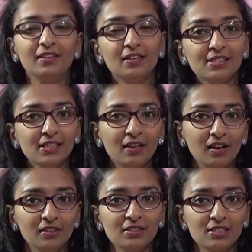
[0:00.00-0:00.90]
There is a
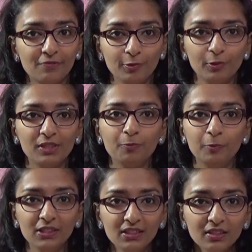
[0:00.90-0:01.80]
colorless
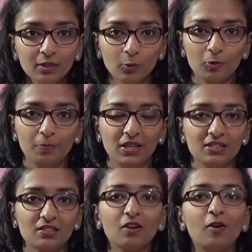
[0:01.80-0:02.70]
fluid within the
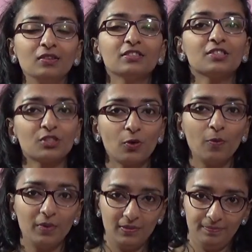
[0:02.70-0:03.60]
chloroplast called
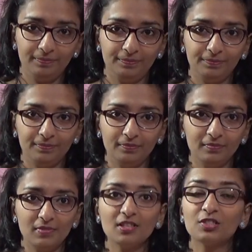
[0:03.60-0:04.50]
stroma.
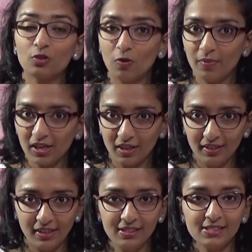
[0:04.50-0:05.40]
Stroma
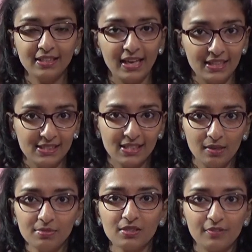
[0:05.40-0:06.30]
contains the
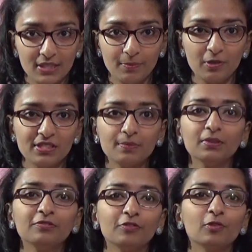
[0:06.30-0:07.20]
enzymes
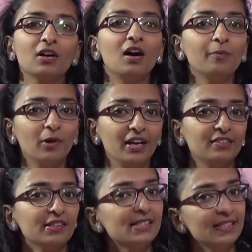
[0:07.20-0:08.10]
responsible for
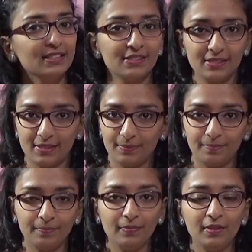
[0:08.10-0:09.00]
carbohydrate synthesis.